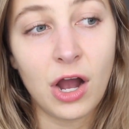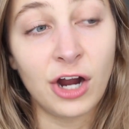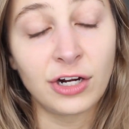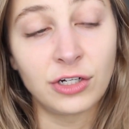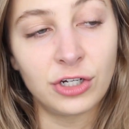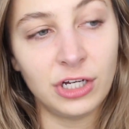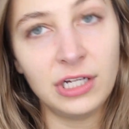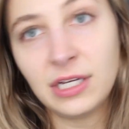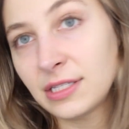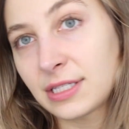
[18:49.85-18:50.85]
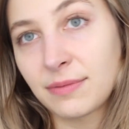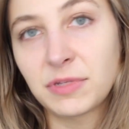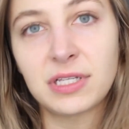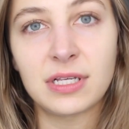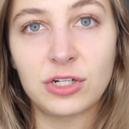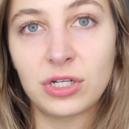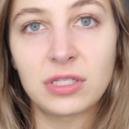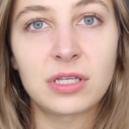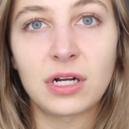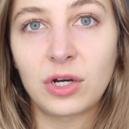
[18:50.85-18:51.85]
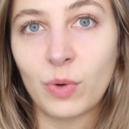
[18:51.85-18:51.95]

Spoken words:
are good and some decisions that are